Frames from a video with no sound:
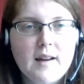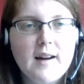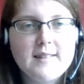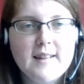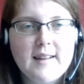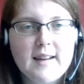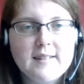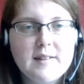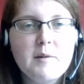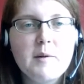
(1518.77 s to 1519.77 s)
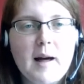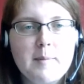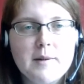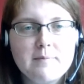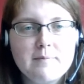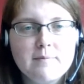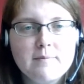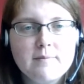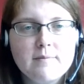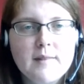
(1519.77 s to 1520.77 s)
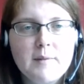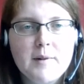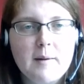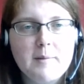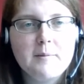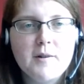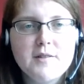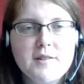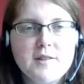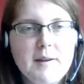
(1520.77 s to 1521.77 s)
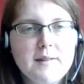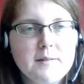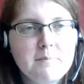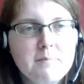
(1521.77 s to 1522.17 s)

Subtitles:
I say yet. It will happen. It will happen. Watch this space.